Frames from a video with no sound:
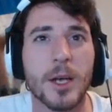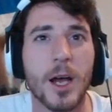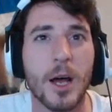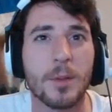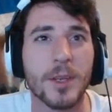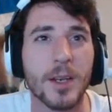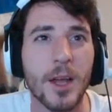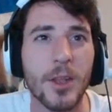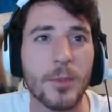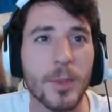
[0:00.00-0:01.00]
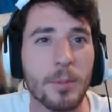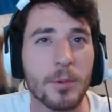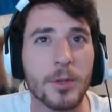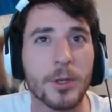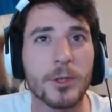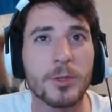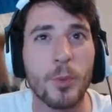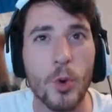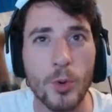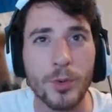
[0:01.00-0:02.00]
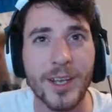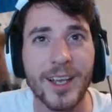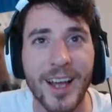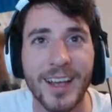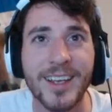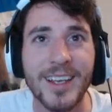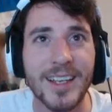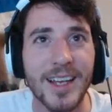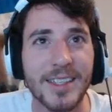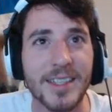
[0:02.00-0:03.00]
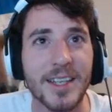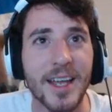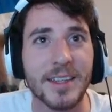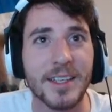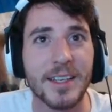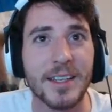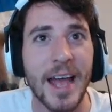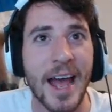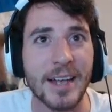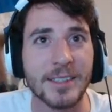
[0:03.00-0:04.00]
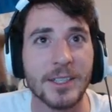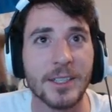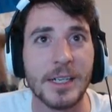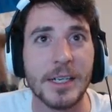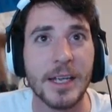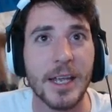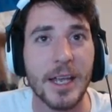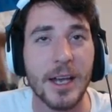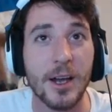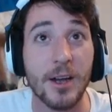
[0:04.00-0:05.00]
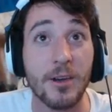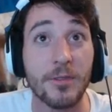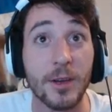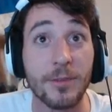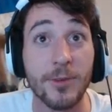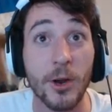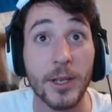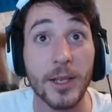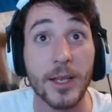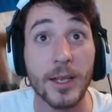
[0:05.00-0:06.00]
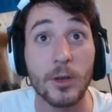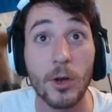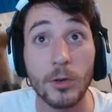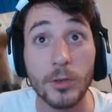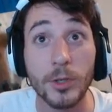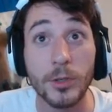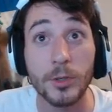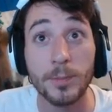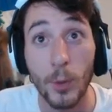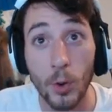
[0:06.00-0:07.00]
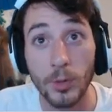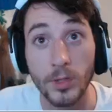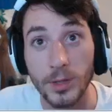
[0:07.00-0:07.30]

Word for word: Then other people use Putin as in like the act of farting, like, oh, you're Putin.